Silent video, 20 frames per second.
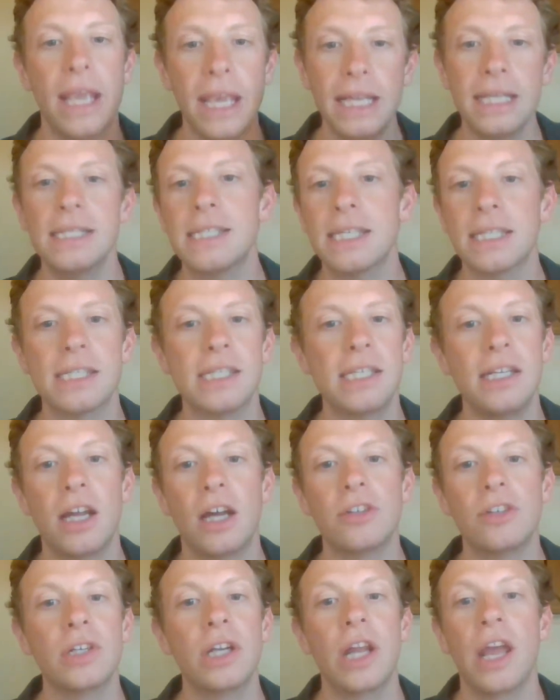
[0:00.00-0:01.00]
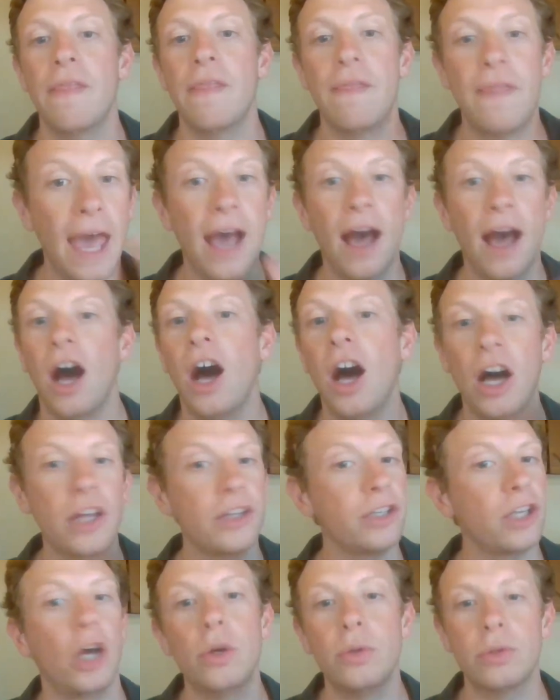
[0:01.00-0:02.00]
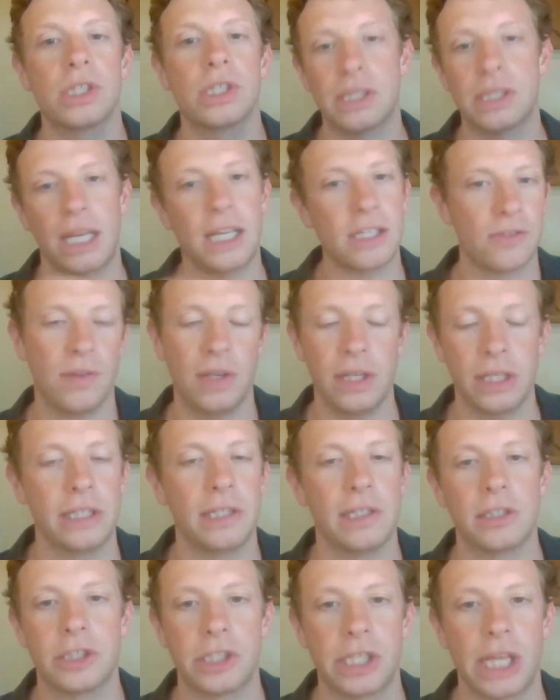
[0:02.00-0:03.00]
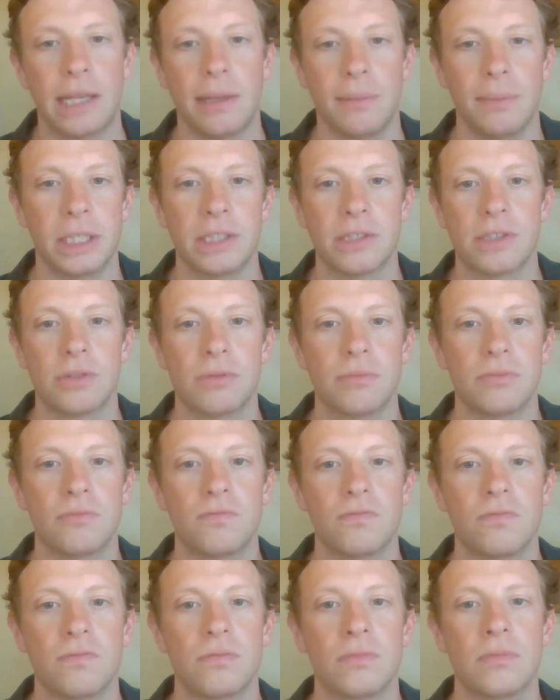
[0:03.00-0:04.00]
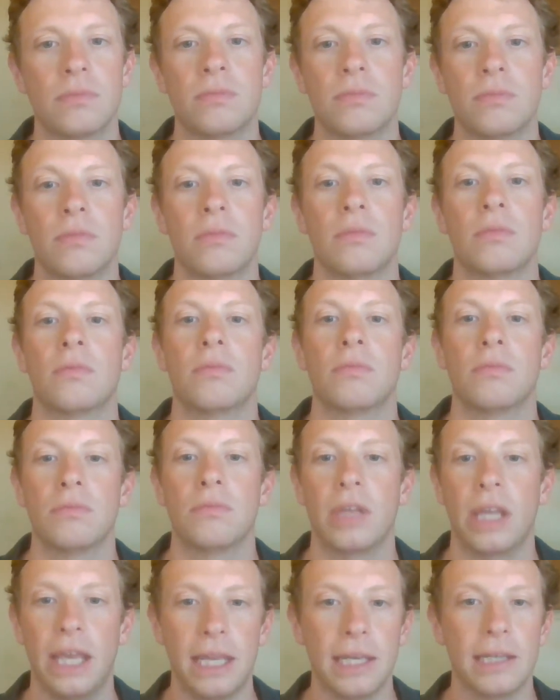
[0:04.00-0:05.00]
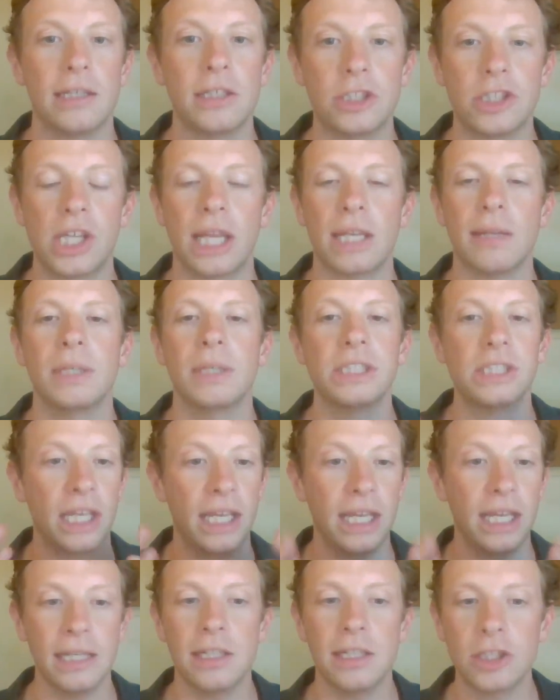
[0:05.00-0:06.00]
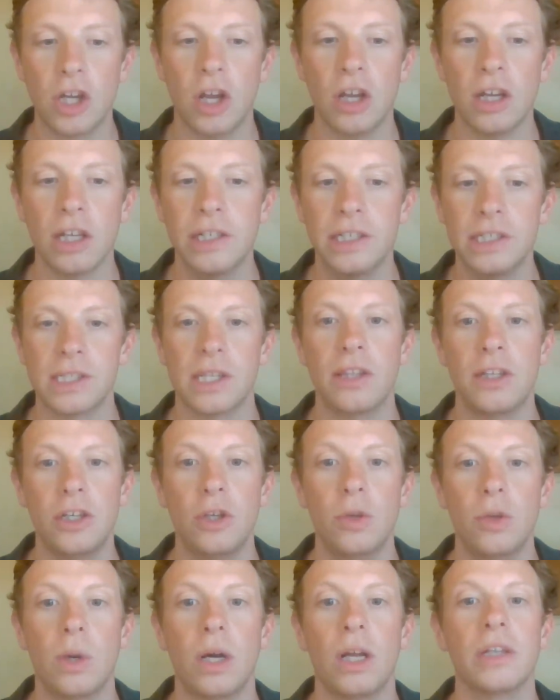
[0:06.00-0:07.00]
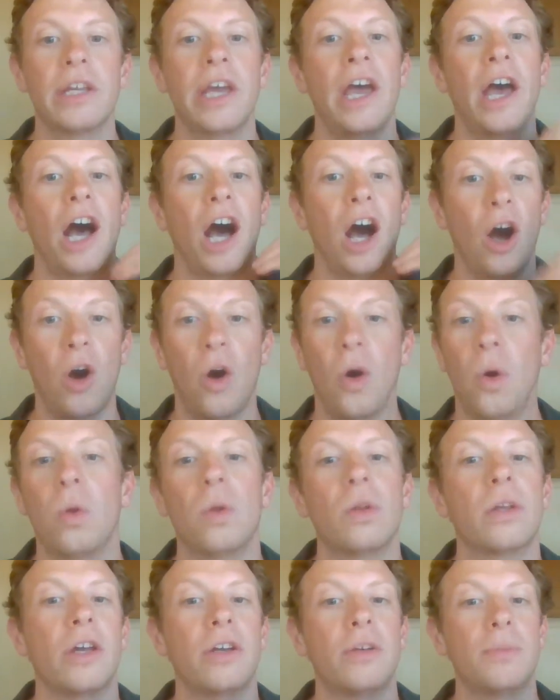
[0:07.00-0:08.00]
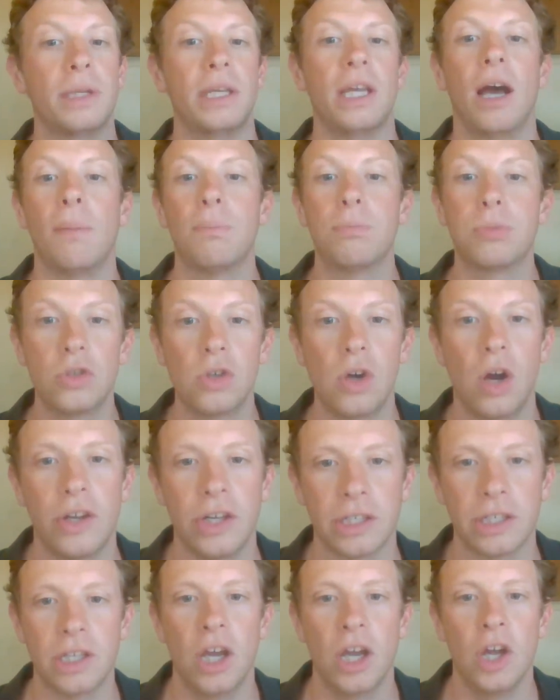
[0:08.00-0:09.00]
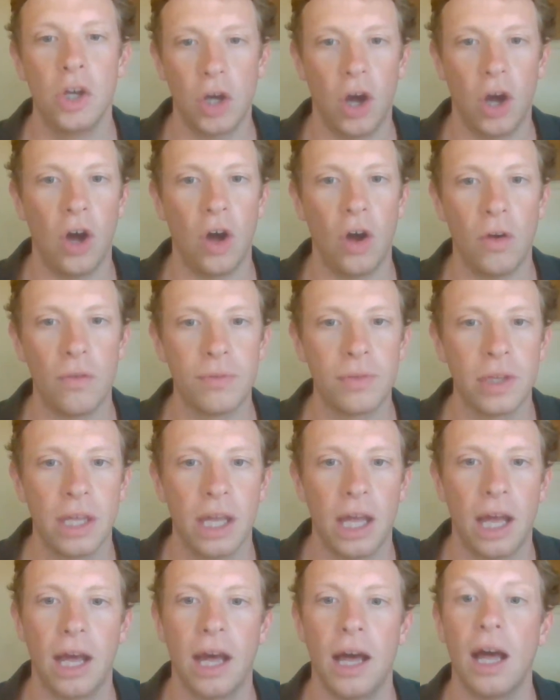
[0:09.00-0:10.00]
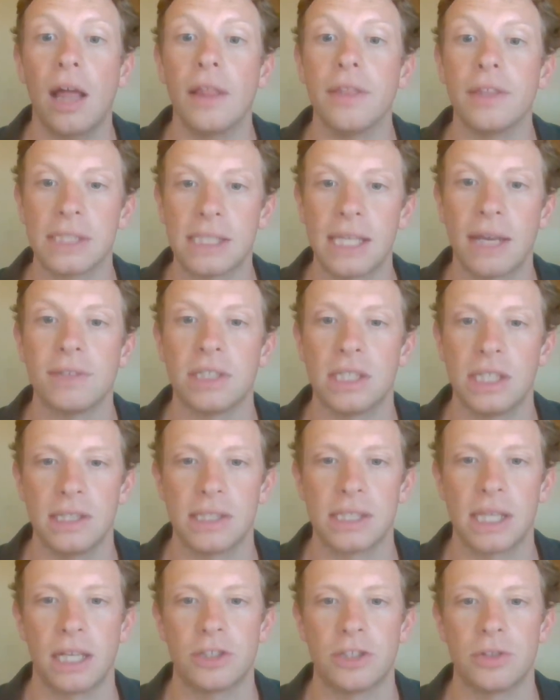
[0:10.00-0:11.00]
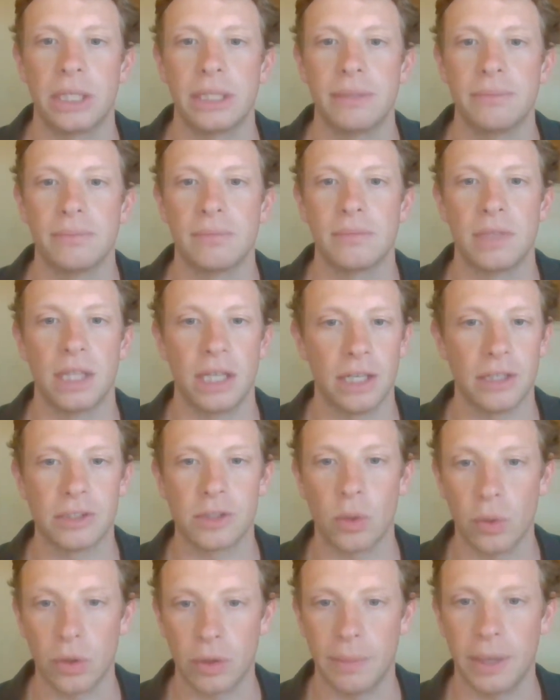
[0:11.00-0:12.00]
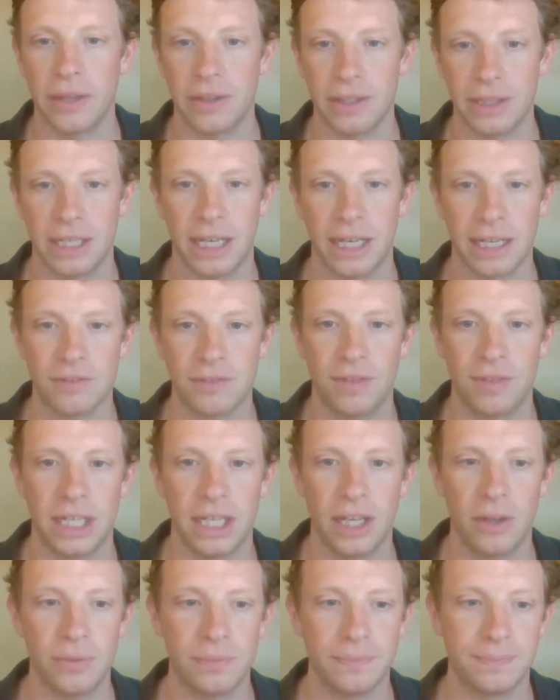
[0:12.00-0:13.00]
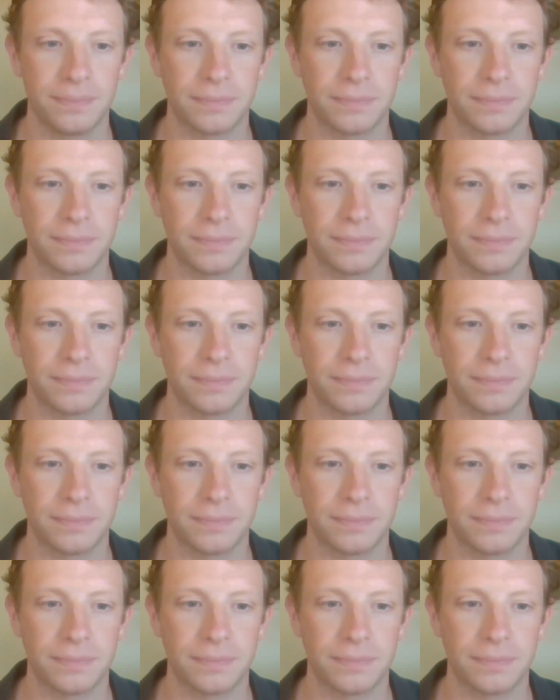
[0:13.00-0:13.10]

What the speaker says: in 1600, there are no successful English settlements. English settlements, English colonies in the New World are all going to be a product of the 17th century that I'll talk about in the next video.